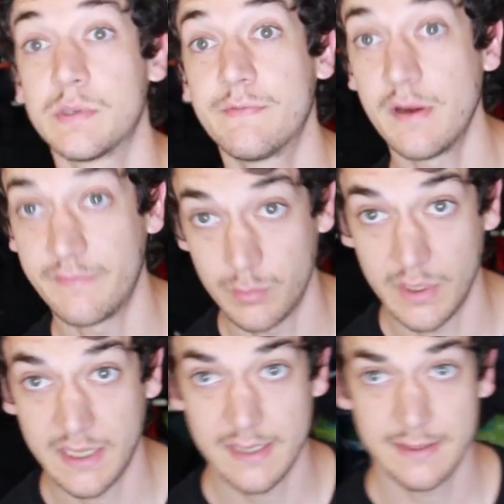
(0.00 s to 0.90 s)
it was a very fun
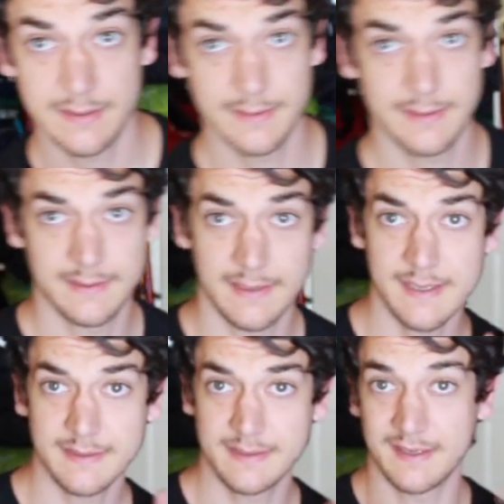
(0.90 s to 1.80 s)
weekend. The
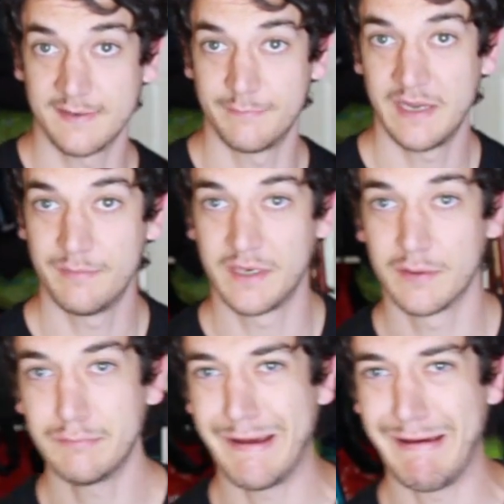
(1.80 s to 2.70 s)
end kind of made me
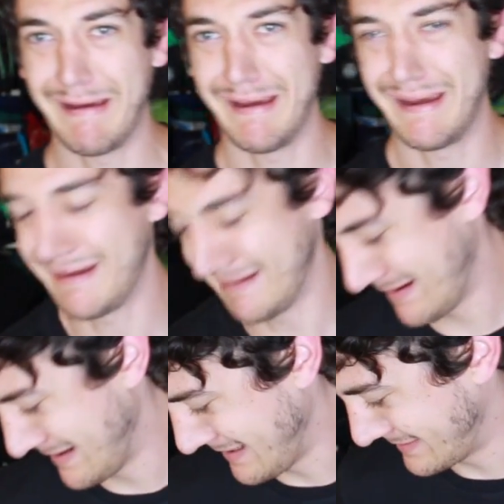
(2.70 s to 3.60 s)
go,
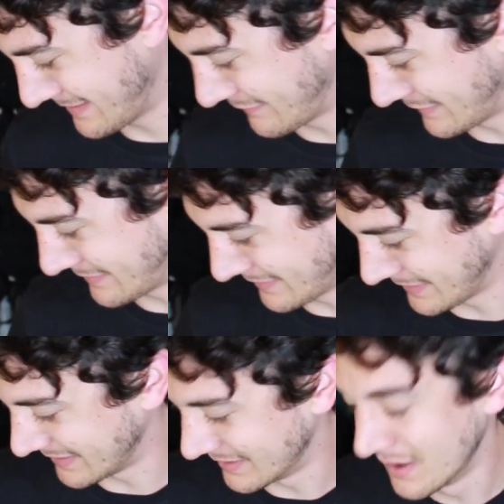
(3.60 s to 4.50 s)
I hate
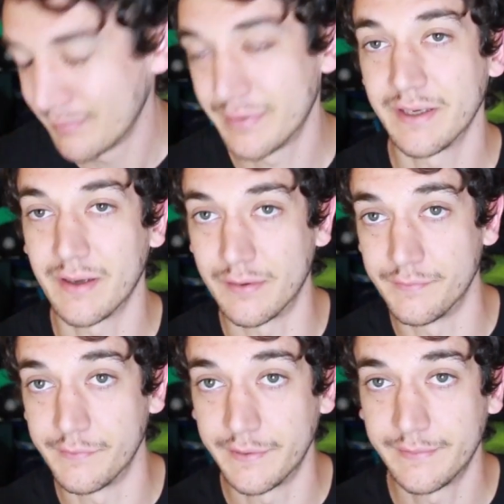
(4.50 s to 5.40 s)
everything. But I got
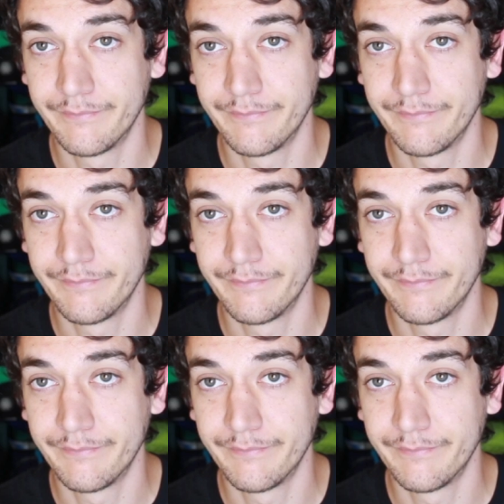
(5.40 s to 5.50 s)
over it.